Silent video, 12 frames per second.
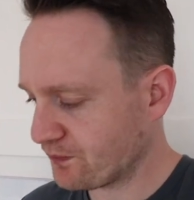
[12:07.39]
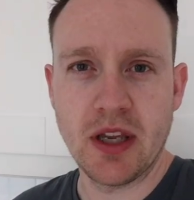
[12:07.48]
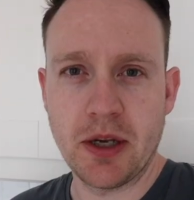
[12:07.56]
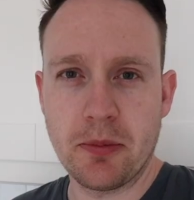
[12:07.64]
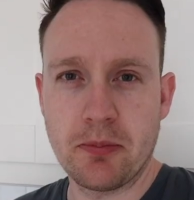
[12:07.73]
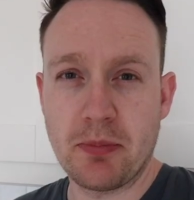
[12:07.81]

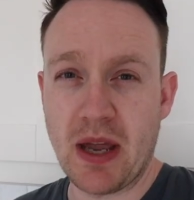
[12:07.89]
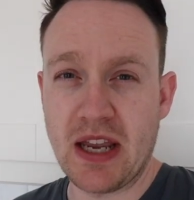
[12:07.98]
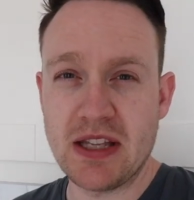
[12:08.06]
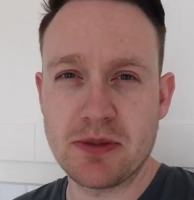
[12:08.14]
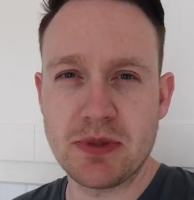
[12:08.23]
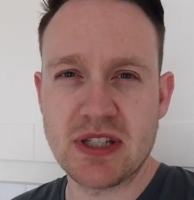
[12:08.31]
It
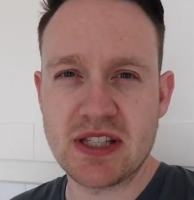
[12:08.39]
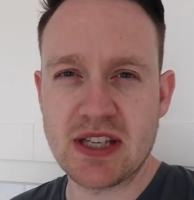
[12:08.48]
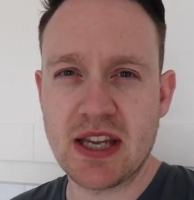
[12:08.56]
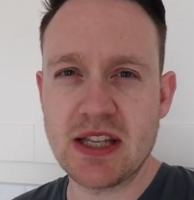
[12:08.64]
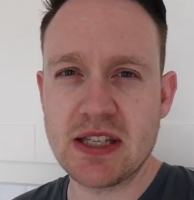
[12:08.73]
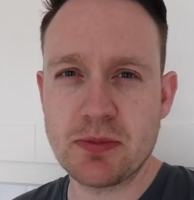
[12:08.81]
pains me to
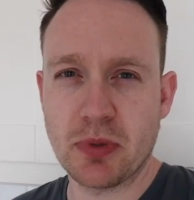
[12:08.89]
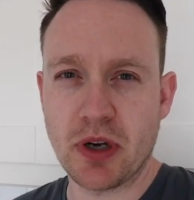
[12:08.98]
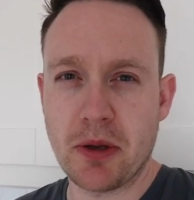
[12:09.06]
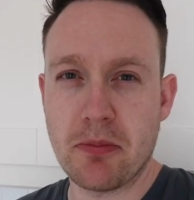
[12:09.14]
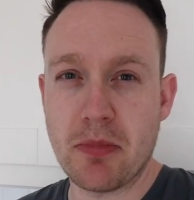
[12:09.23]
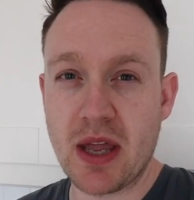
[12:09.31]
say this, but
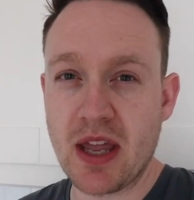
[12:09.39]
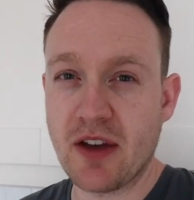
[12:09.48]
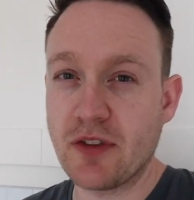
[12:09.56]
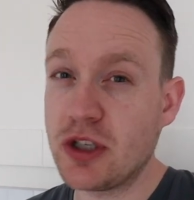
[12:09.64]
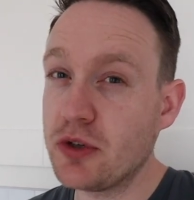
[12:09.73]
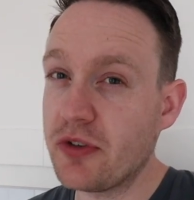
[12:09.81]
I may
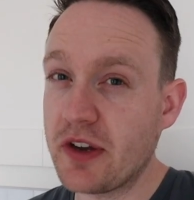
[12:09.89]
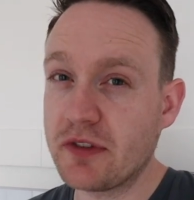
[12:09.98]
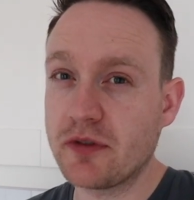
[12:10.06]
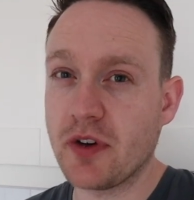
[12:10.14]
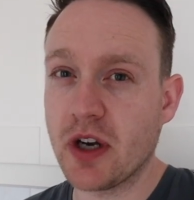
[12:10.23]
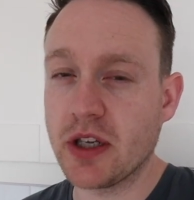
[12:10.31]
have a new
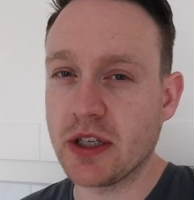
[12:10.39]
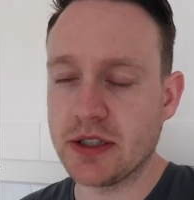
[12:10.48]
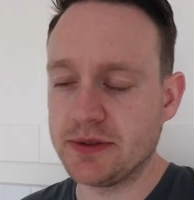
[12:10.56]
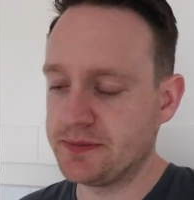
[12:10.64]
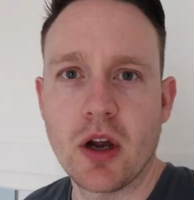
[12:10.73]
favorite vodka.